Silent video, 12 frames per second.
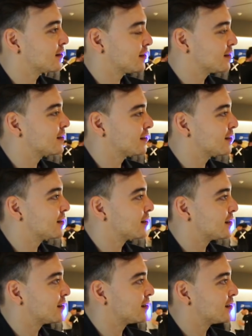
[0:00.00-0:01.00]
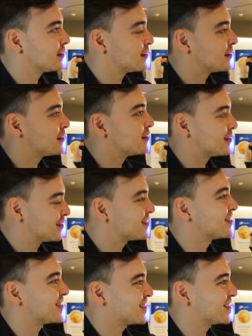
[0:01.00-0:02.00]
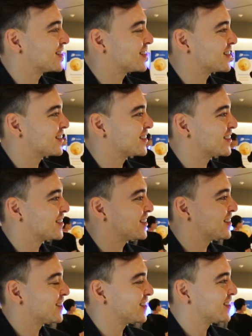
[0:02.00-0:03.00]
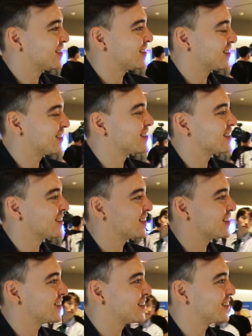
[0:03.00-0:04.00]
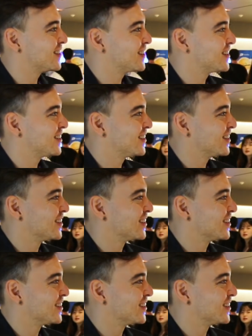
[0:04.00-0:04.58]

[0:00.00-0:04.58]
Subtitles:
This person isn't speaking.